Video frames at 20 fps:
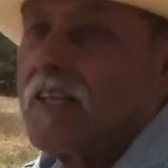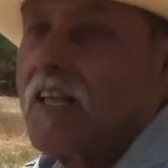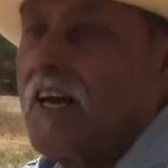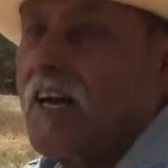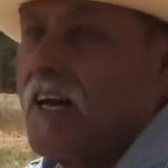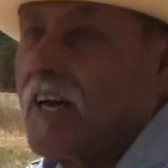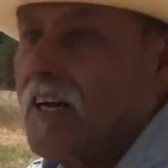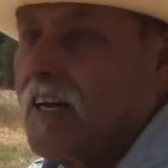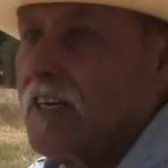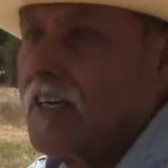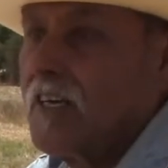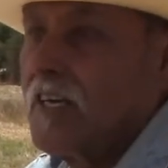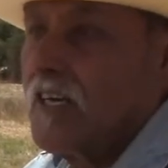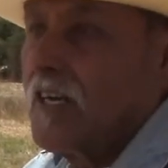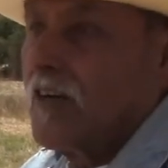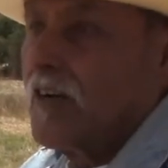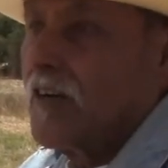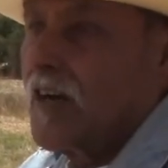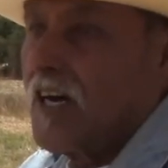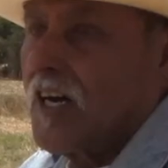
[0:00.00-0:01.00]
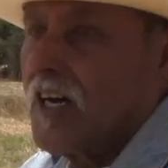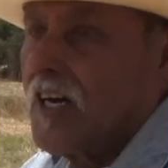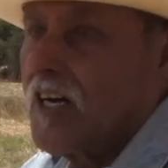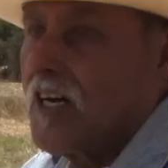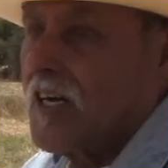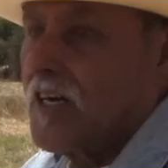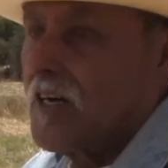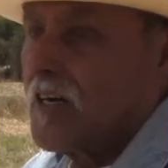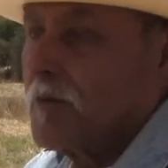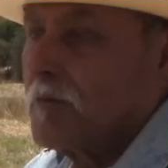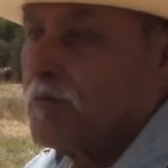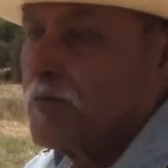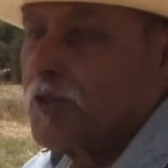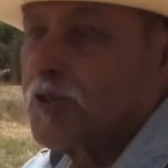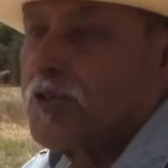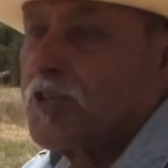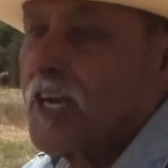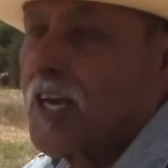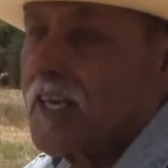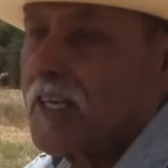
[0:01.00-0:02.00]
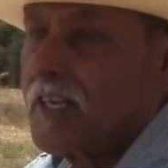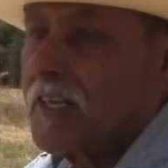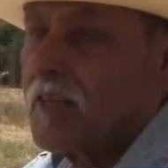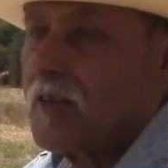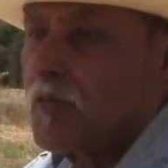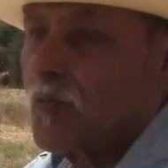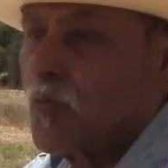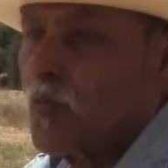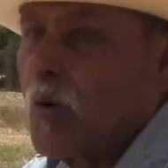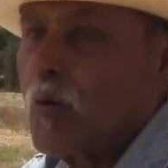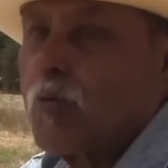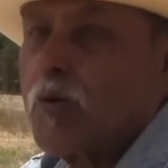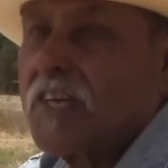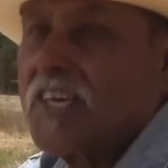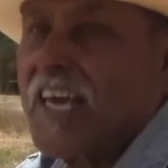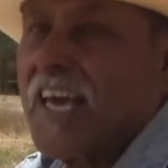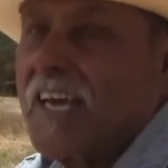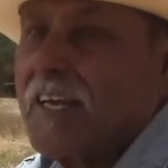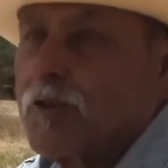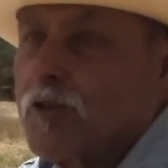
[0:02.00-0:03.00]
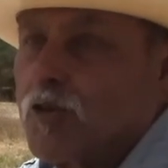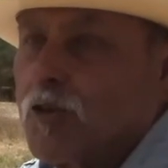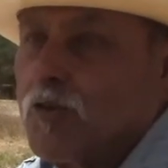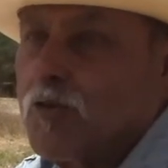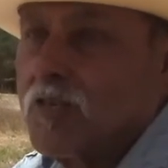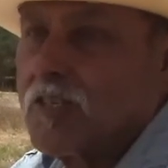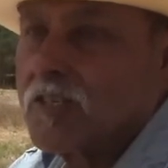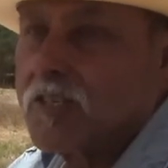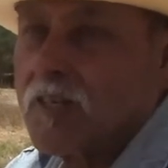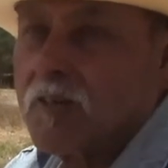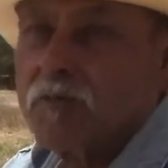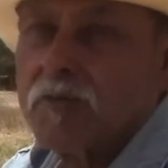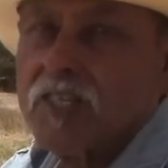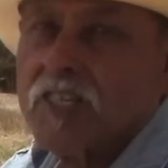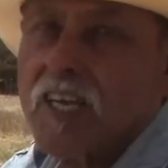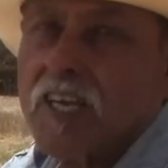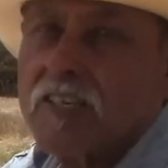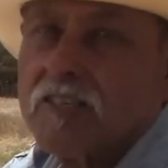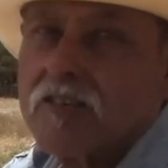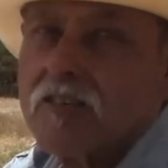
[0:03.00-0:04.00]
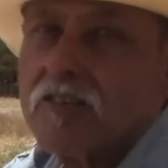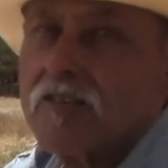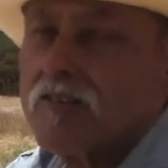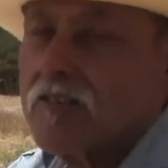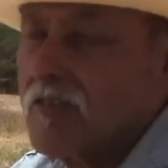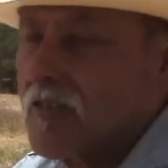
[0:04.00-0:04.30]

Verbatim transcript: uh, uh, project what we can do, its limitations,